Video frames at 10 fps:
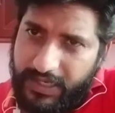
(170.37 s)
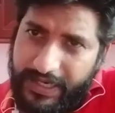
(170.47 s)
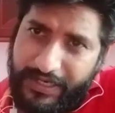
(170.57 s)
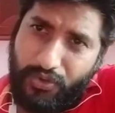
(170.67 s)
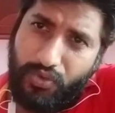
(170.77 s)

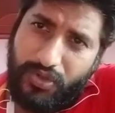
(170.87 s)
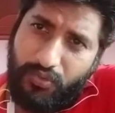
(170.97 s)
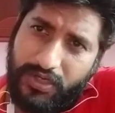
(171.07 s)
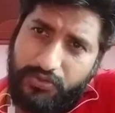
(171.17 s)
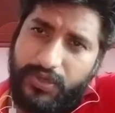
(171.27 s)
In rotor,
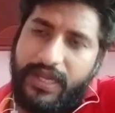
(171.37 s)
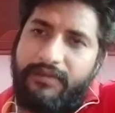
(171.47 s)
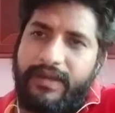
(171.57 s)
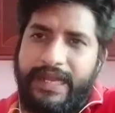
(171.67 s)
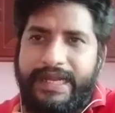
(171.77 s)
what you
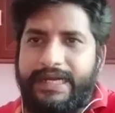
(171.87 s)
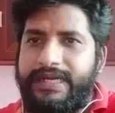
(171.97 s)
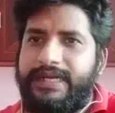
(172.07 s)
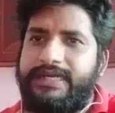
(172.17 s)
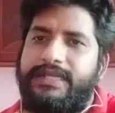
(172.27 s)
have? A
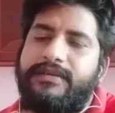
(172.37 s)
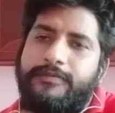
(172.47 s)
conductor.